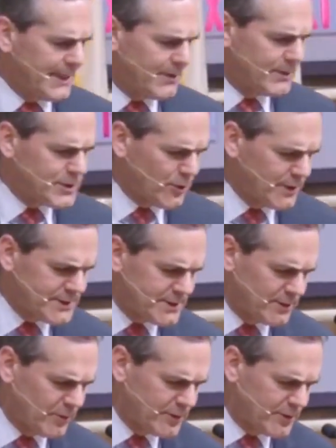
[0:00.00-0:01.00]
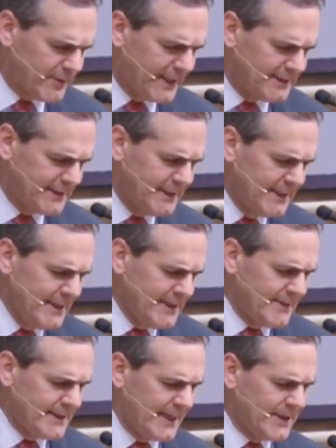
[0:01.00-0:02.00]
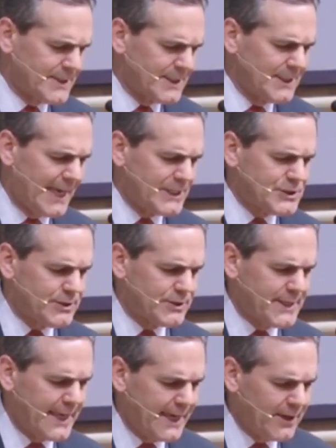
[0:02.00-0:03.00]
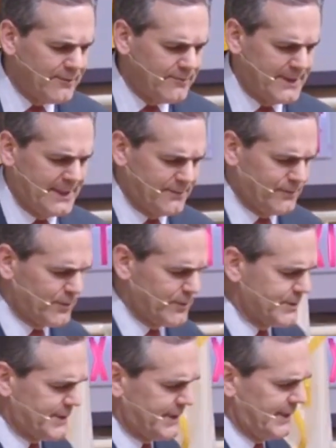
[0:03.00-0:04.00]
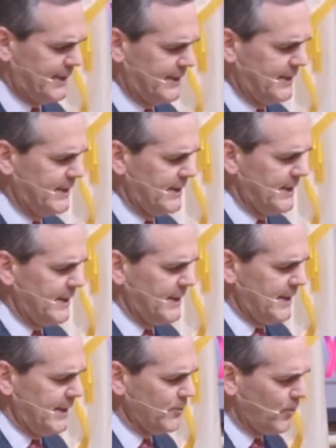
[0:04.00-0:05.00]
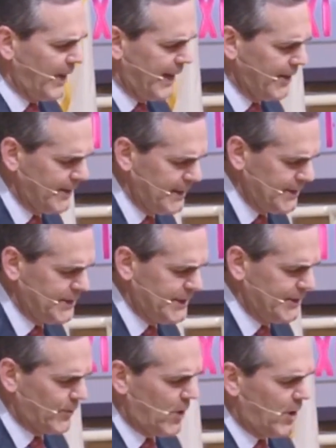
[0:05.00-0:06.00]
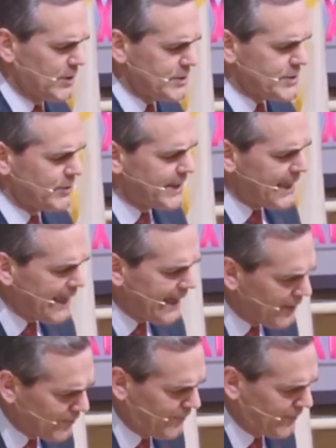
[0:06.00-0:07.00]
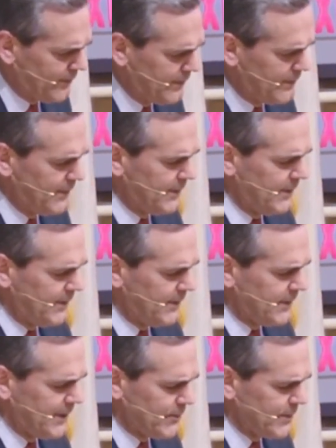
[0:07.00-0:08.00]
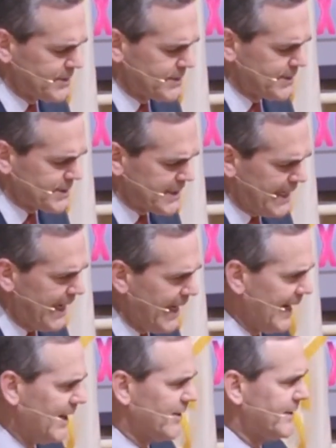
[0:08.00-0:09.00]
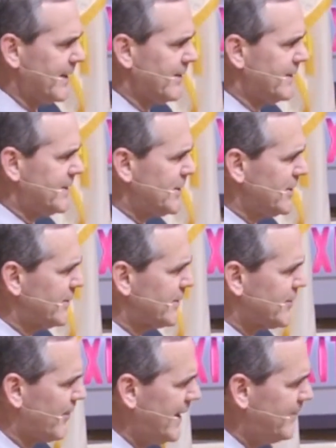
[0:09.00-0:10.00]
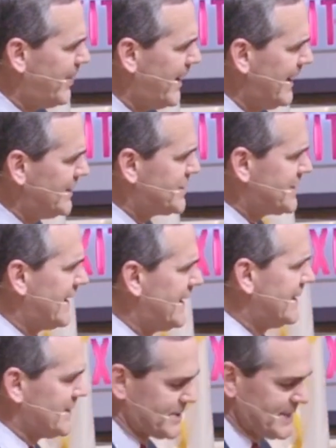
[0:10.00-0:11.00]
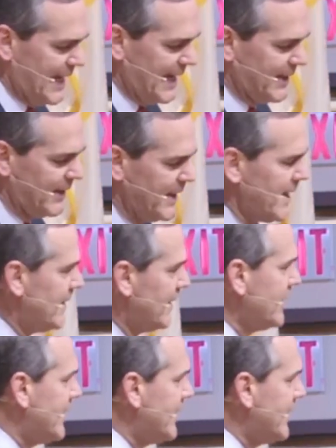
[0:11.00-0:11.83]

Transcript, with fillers: But, but I rejoice in the Lord greatly that now at the last your care of me hath flourished again, and wherein ye were also careful. In other words, this care, they, they took it with great painstaking desire.